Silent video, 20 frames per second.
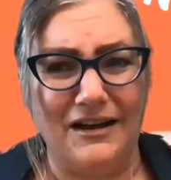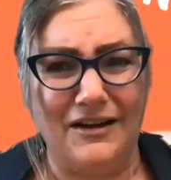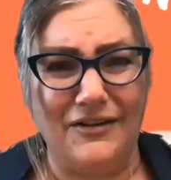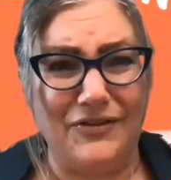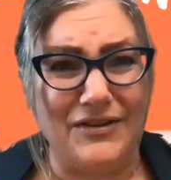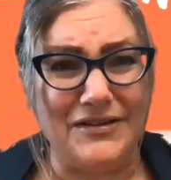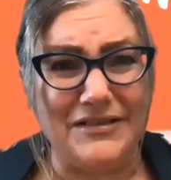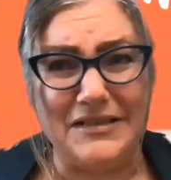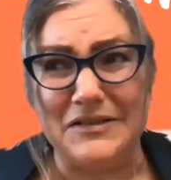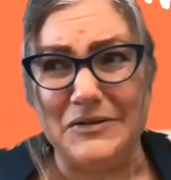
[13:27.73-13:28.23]

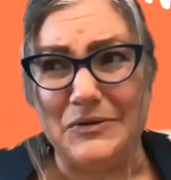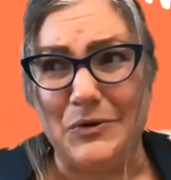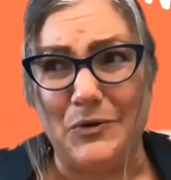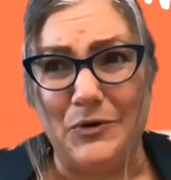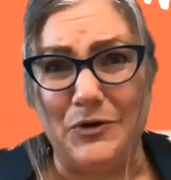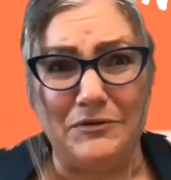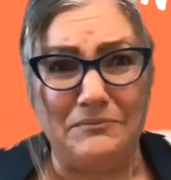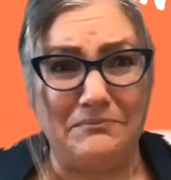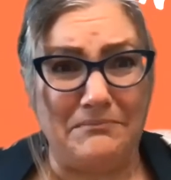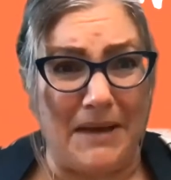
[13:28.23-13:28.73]
This is
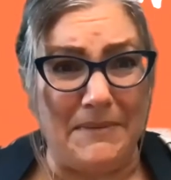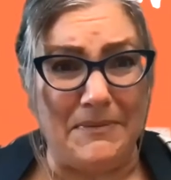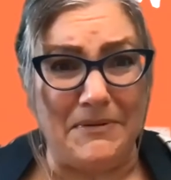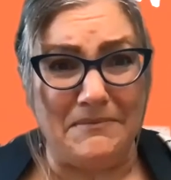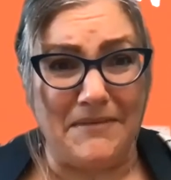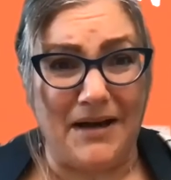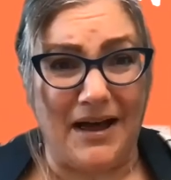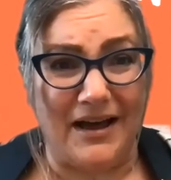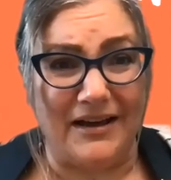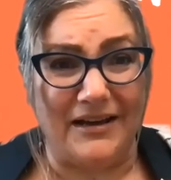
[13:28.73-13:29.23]
called Map It
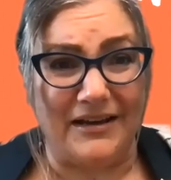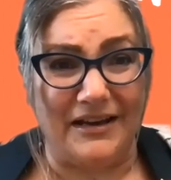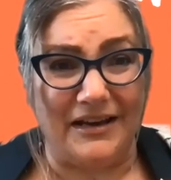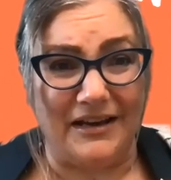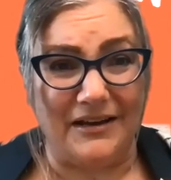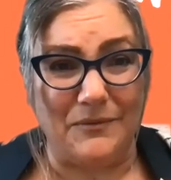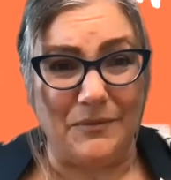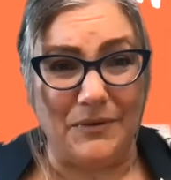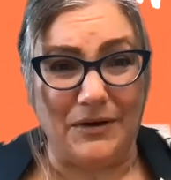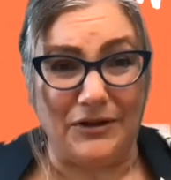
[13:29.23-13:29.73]

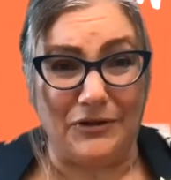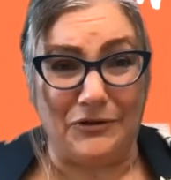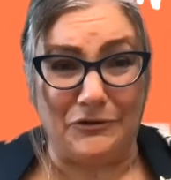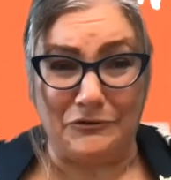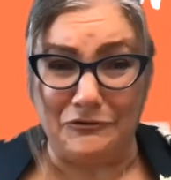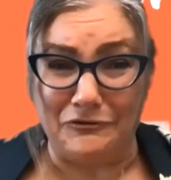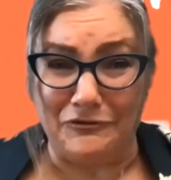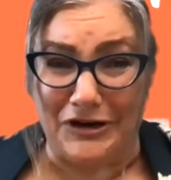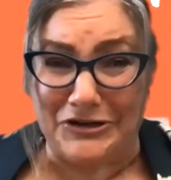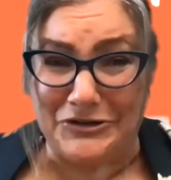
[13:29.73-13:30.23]
Marketing with
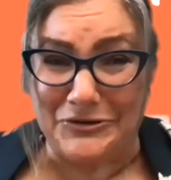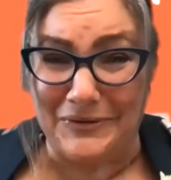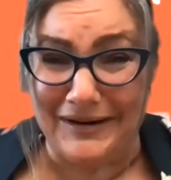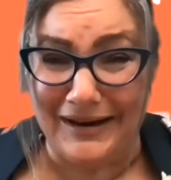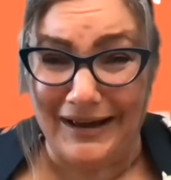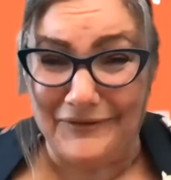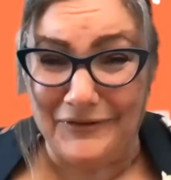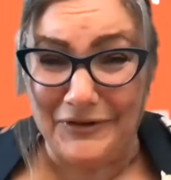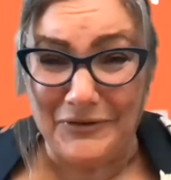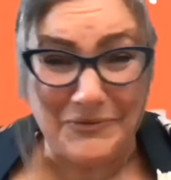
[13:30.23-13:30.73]
Rachel
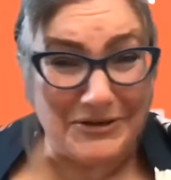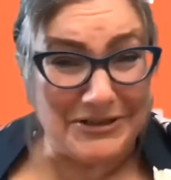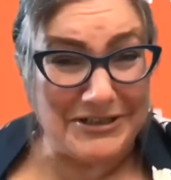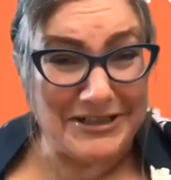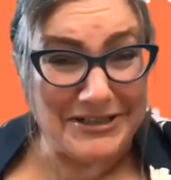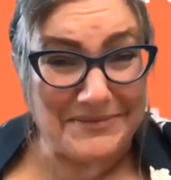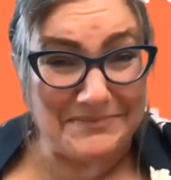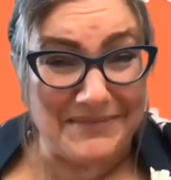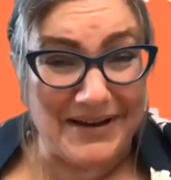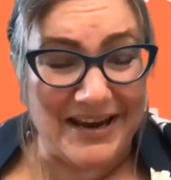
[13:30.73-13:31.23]
Klaver, which
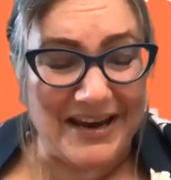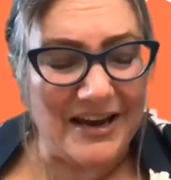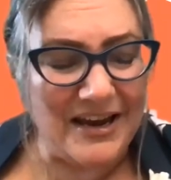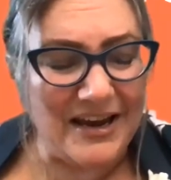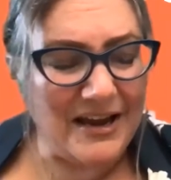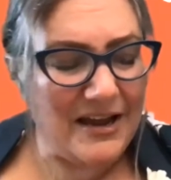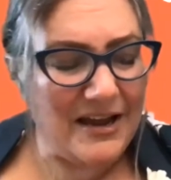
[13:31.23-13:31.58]
is me.